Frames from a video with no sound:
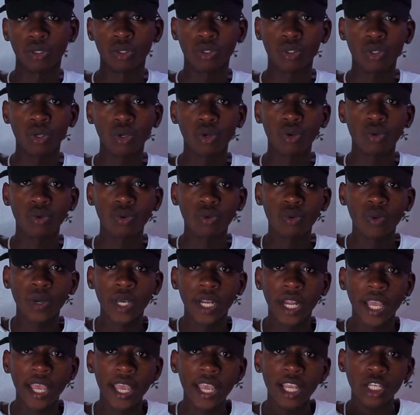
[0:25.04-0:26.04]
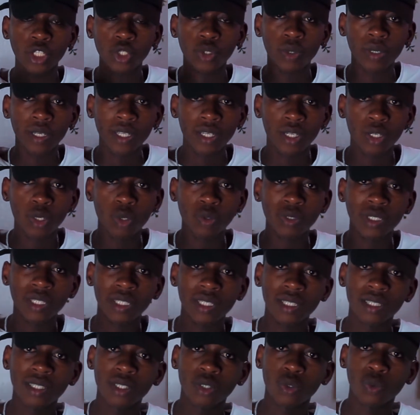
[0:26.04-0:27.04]
So what I actually
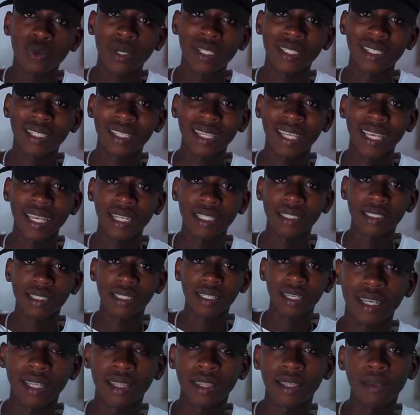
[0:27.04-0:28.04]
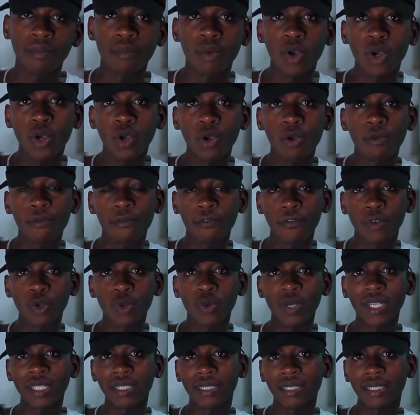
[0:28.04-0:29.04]
noticed was that the more
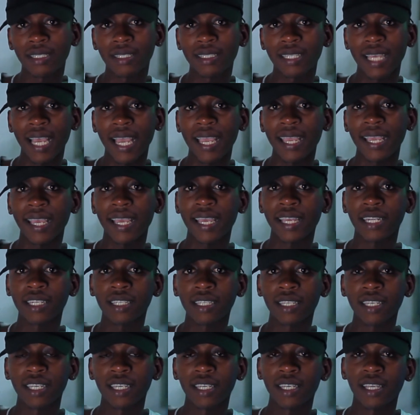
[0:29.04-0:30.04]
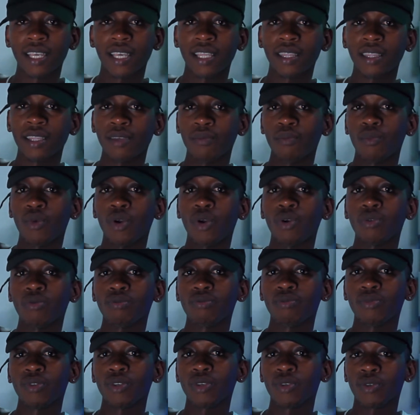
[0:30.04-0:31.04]
confluences I had, the more
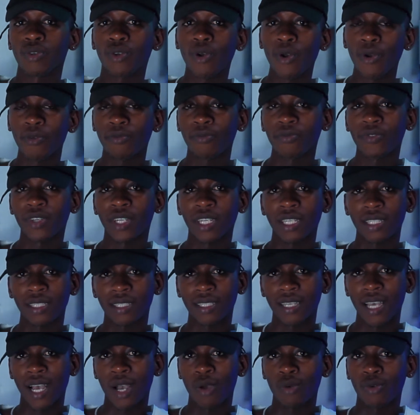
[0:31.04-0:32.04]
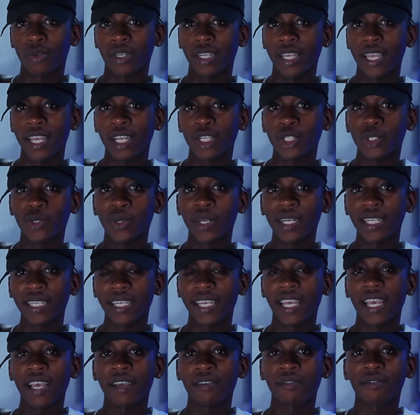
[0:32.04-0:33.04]
confidence I would
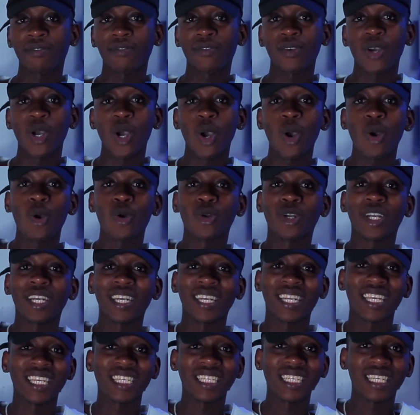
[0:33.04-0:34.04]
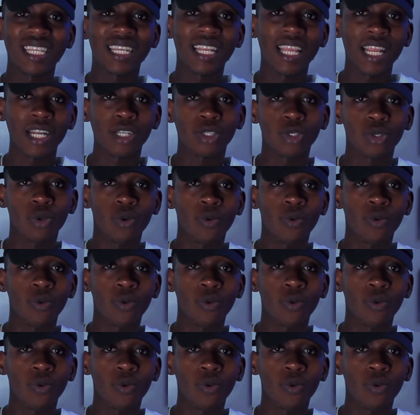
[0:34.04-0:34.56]
actually have on the trade.